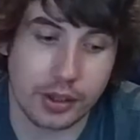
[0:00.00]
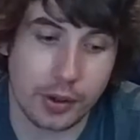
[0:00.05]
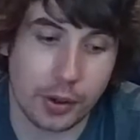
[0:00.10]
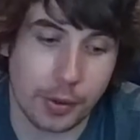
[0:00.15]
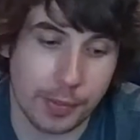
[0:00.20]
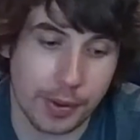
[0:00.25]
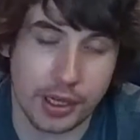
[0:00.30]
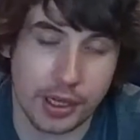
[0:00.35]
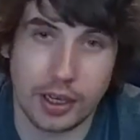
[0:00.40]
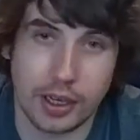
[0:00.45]
oh
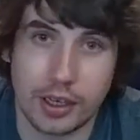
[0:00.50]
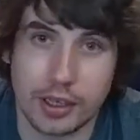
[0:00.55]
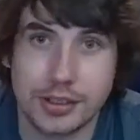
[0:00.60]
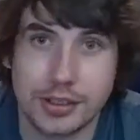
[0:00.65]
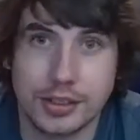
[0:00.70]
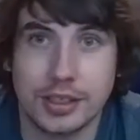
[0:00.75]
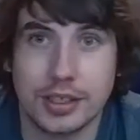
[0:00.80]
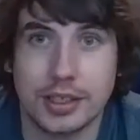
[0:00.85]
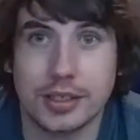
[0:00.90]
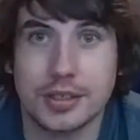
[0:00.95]
my
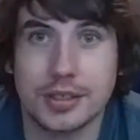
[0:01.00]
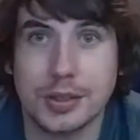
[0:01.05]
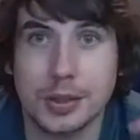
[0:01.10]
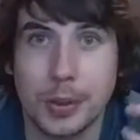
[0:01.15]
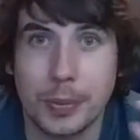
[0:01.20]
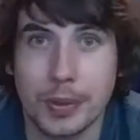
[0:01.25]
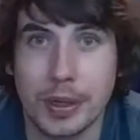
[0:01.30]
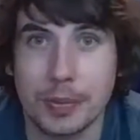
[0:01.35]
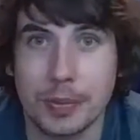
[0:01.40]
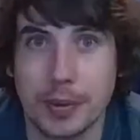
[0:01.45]
gosh, like,
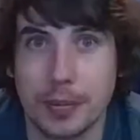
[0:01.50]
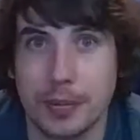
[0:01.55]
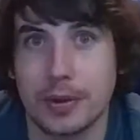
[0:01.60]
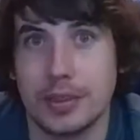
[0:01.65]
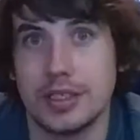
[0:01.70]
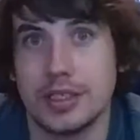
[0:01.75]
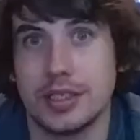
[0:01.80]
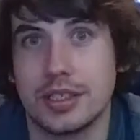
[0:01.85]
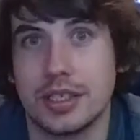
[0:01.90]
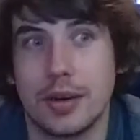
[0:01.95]
so many
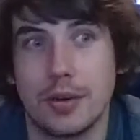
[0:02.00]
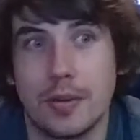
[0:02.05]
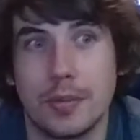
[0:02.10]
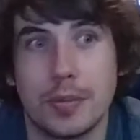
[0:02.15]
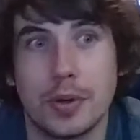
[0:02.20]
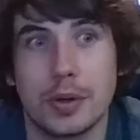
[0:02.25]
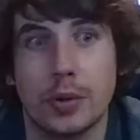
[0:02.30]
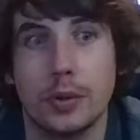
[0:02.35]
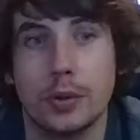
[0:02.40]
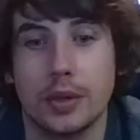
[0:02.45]
memories. That would
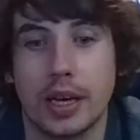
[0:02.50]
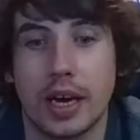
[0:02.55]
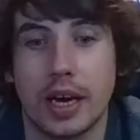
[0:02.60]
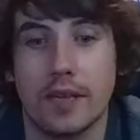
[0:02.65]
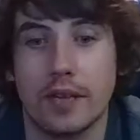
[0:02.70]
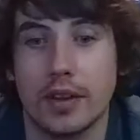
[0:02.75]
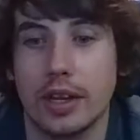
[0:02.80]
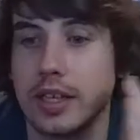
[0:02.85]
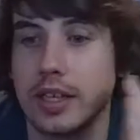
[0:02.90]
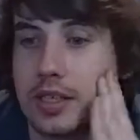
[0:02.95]
be cool to
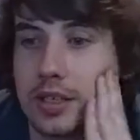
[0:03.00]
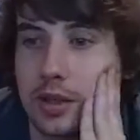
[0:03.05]
have that.